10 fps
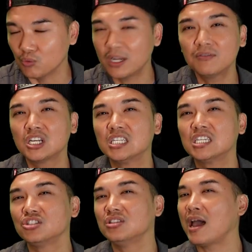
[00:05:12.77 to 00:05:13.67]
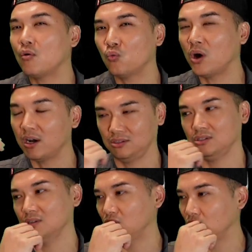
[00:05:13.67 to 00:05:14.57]
whatever condition that was,
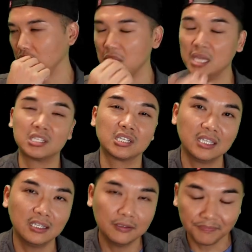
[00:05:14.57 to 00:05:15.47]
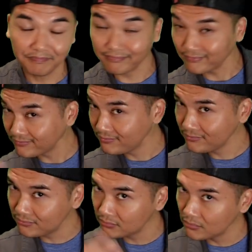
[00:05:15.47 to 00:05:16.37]
you know, mentally
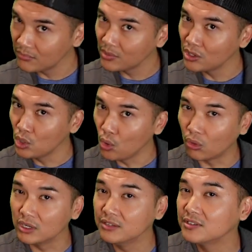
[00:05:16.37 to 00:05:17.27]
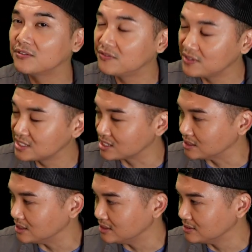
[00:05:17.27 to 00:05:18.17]
or even
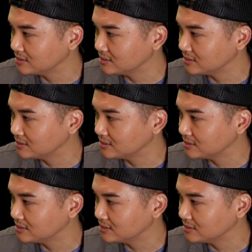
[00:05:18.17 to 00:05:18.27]
physically,